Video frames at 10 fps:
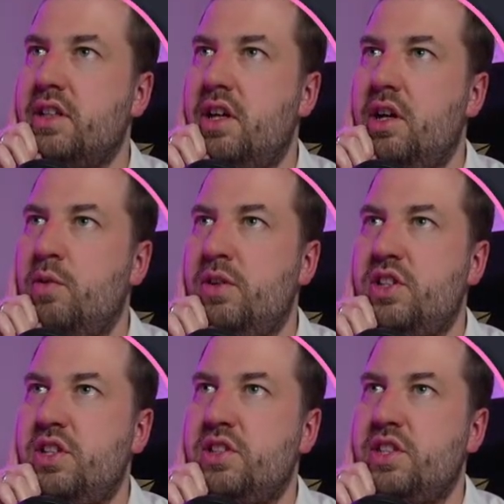which
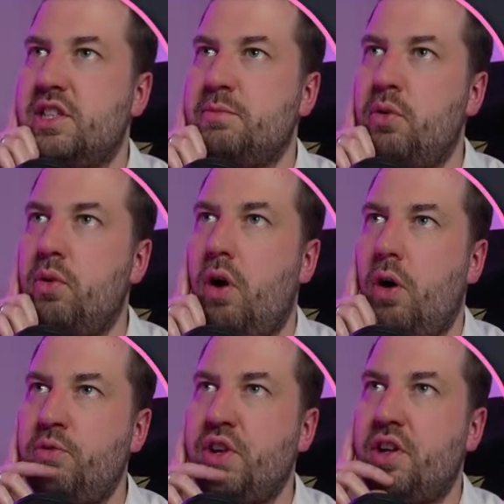is the small
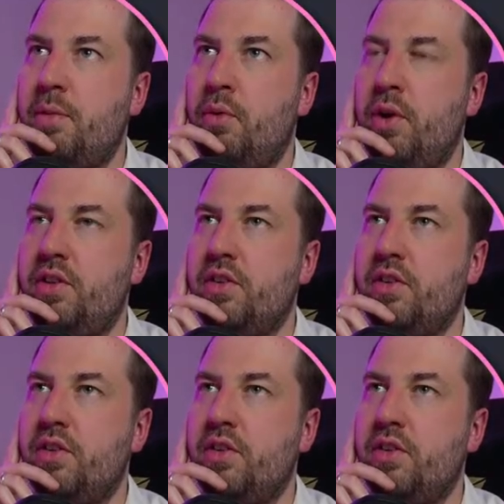object num pointers